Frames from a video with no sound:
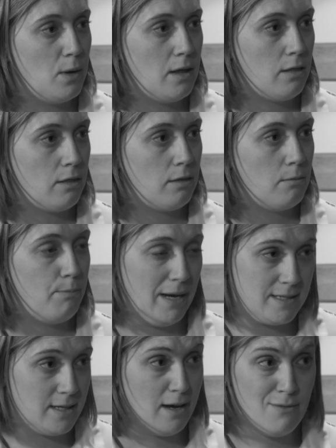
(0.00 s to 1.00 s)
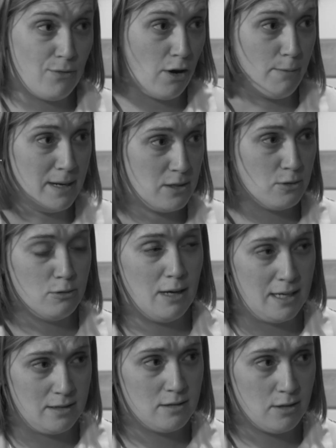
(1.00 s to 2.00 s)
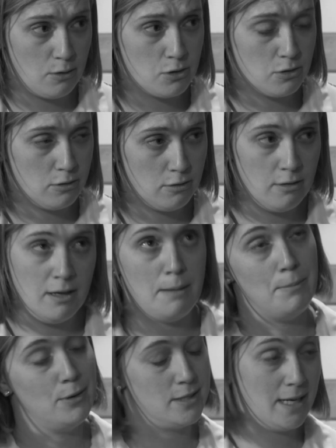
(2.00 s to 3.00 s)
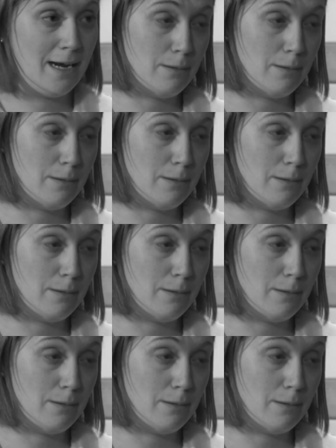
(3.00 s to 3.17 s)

with better environmental and social inputs and